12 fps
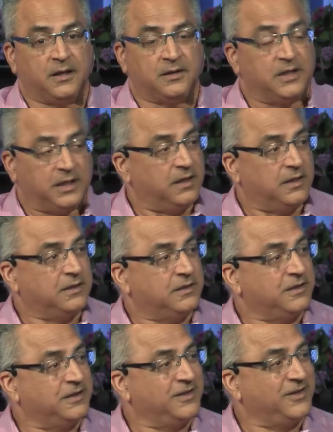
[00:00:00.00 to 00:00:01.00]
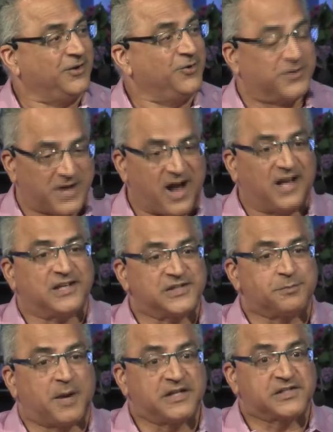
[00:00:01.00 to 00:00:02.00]
you know, God is
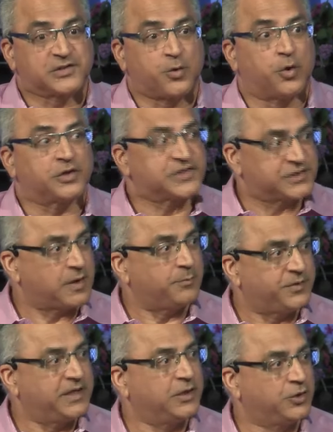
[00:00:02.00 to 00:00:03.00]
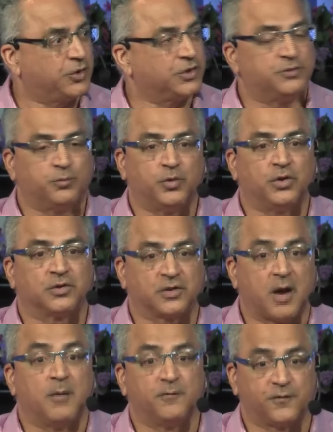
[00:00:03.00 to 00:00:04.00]
my source, something good will
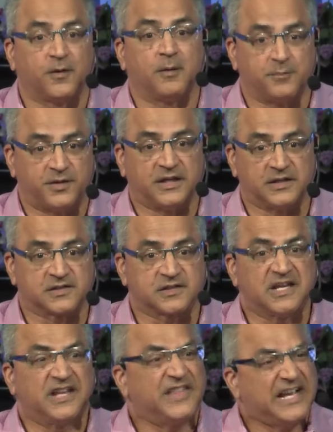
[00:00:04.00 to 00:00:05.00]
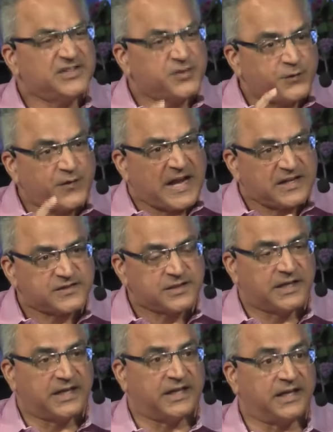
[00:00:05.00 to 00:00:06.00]
come from this. That's
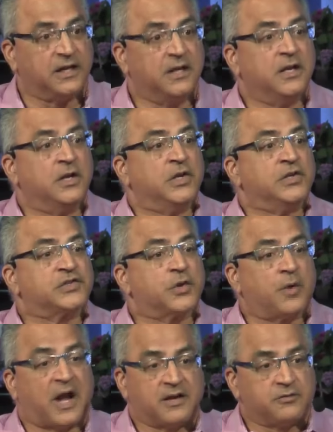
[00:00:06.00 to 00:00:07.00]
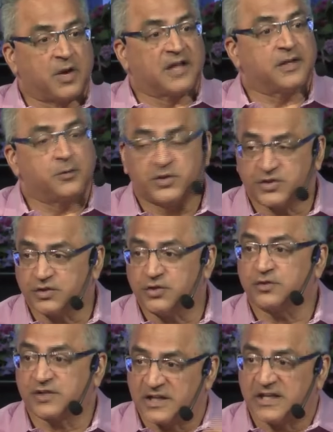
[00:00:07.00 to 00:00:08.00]
fascinating. So I, I think we should
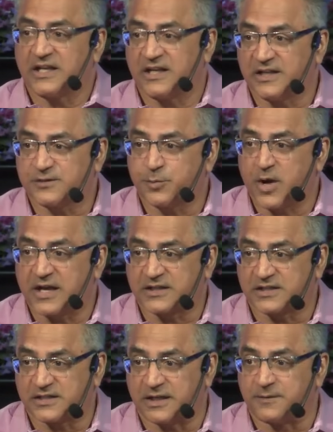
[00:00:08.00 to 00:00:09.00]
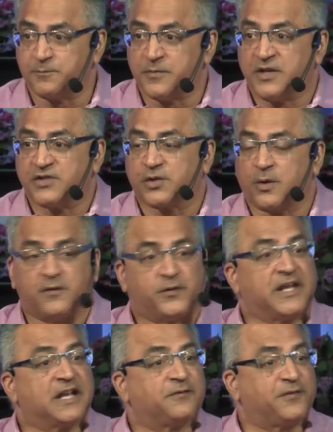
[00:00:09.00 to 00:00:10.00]
use it. Let, let, let's practice it. So if you
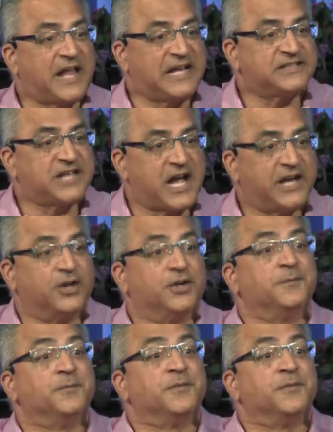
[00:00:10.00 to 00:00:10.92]
get a flat tire,